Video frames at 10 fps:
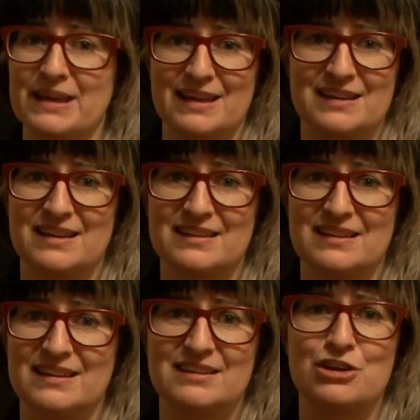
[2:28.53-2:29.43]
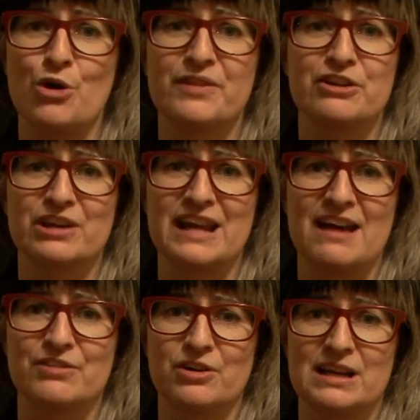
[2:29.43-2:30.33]
and know that you're going to
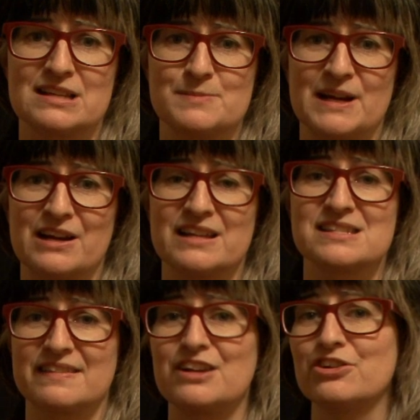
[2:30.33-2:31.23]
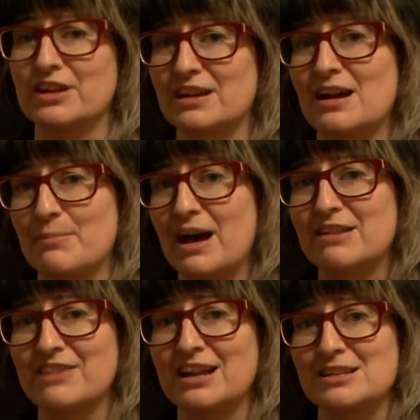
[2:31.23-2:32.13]
have a great experience and that you're going to come out
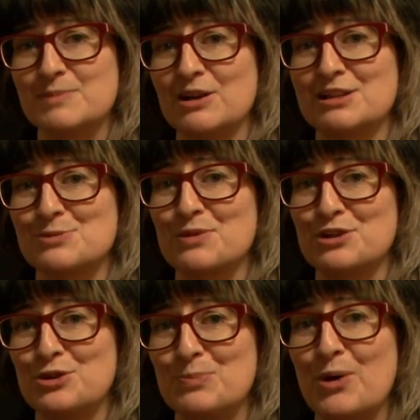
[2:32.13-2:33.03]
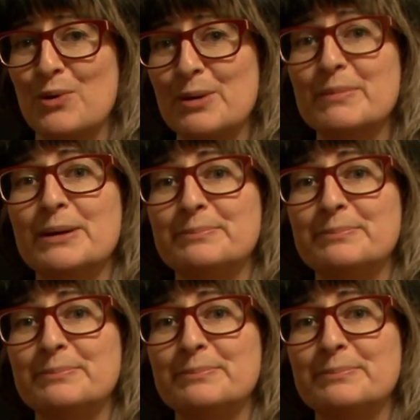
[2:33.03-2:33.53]
of that experience with a new poem.